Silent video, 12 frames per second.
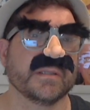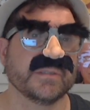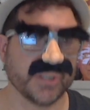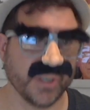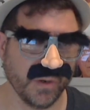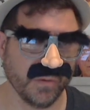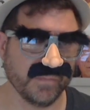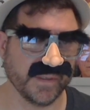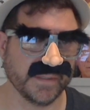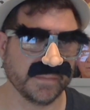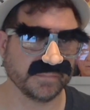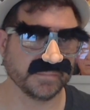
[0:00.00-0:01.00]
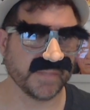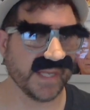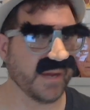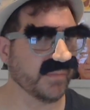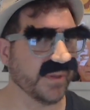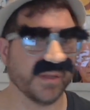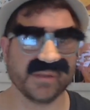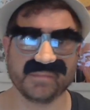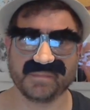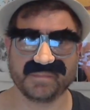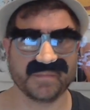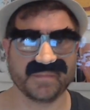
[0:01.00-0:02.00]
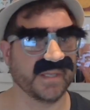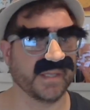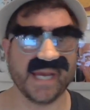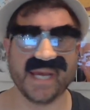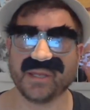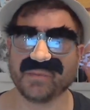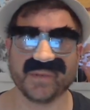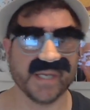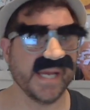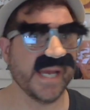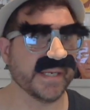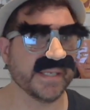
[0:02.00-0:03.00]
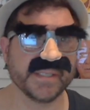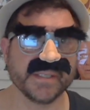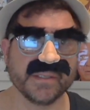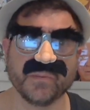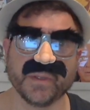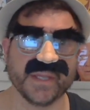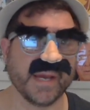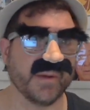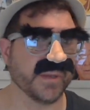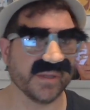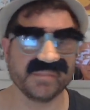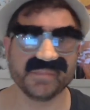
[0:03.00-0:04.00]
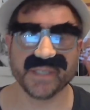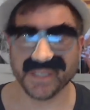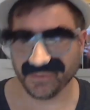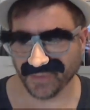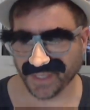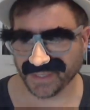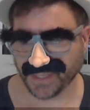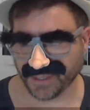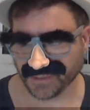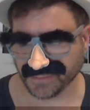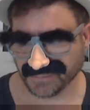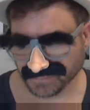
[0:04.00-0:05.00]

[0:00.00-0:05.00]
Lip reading: Jehovah. That was the last one I had to deal with. That was the biggie right there.